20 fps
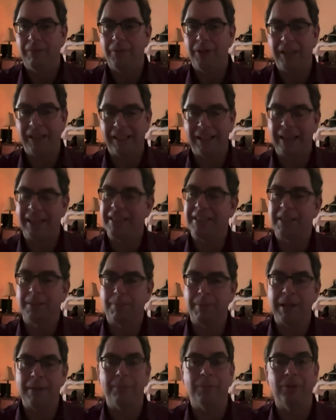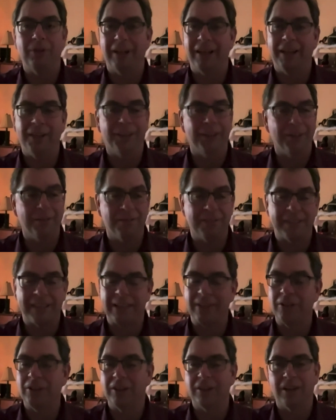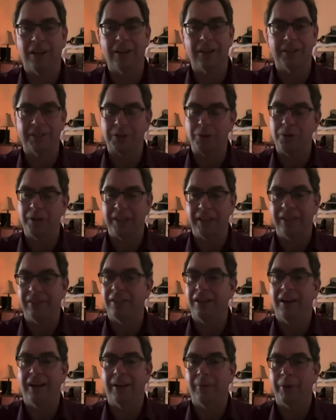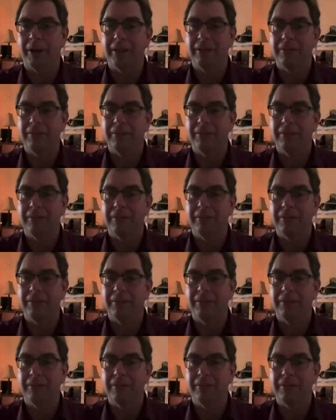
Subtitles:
that gets people out of single cars going down the highway.